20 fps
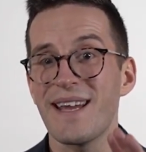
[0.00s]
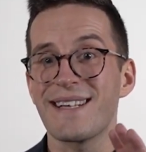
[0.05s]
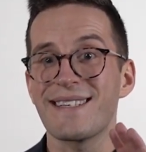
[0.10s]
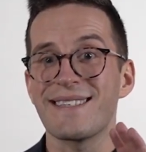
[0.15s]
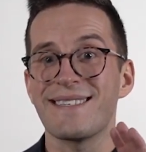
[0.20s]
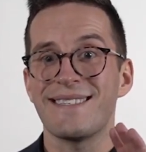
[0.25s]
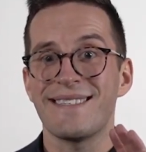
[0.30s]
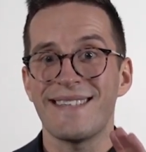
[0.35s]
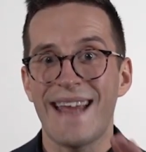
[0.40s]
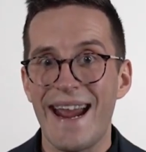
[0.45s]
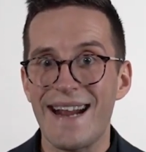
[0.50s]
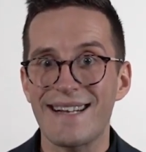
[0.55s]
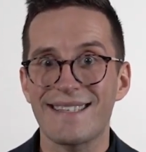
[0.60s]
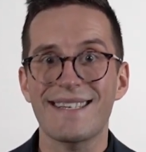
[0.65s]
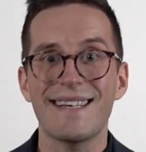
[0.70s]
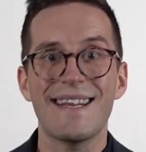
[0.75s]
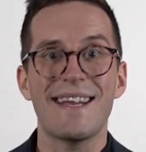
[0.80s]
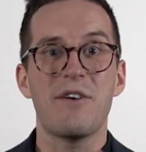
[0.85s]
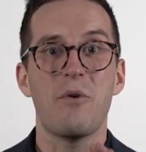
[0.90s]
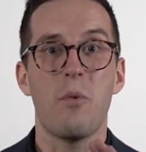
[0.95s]

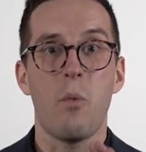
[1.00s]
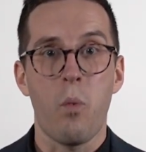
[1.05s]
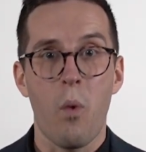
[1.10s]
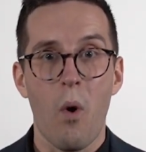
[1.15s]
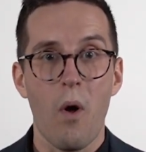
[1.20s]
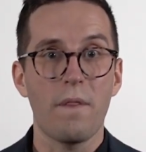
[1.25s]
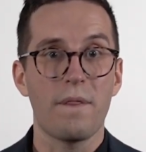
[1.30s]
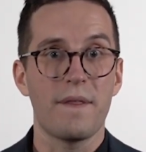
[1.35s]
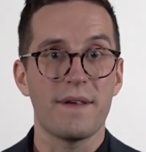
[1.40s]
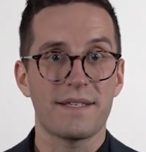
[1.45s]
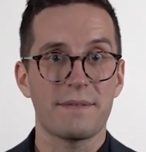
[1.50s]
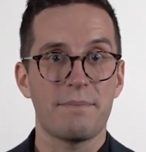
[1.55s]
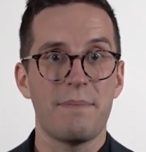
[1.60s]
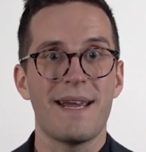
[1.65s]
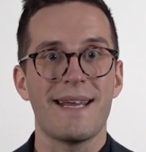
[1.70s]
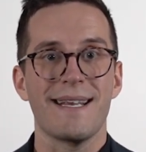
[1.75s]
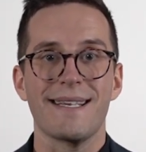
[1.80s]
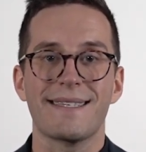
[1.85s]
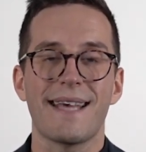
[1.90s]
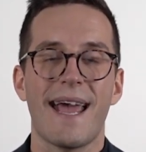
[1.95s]
exactly what this
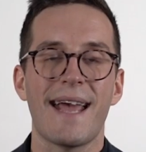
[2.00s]
means